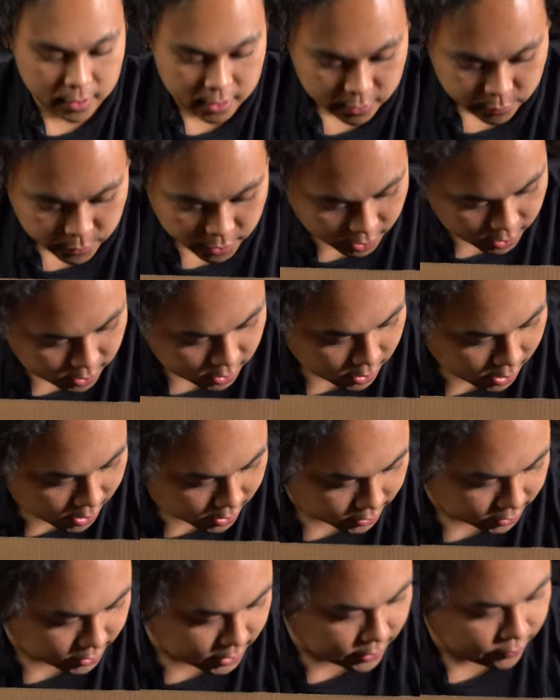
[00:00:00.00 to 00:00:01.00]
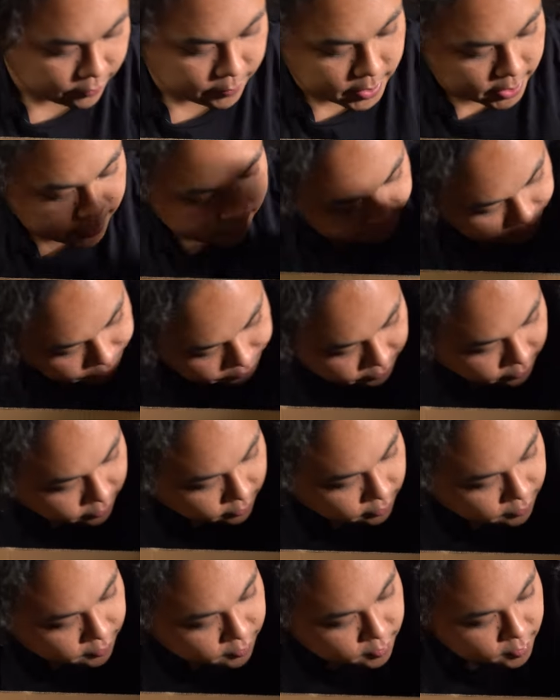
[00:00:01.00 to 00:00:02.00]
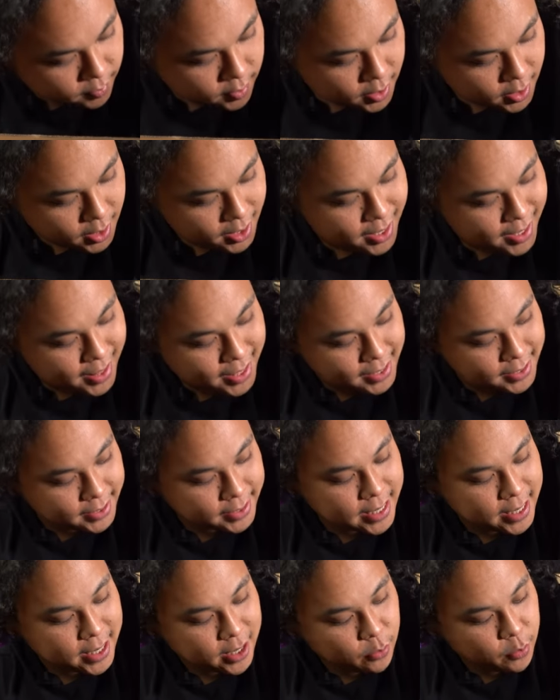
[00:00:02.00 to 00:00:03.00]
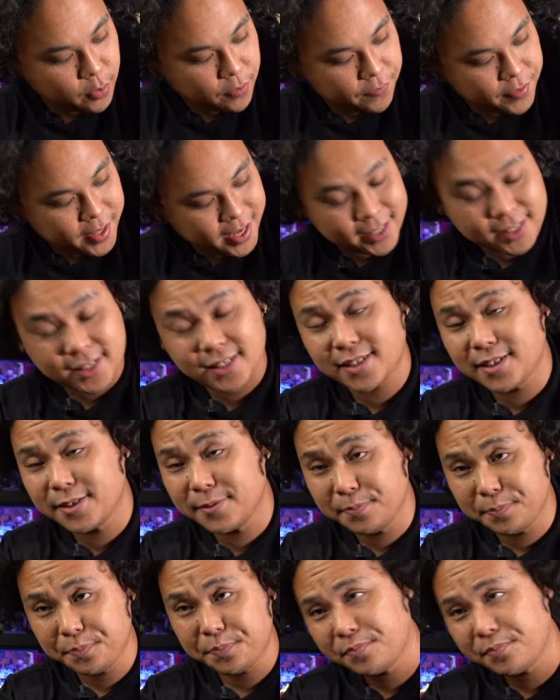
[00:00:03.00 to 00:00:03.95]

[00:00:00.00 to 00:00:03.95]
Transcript: We got a lot of stuff, but let's start out with this.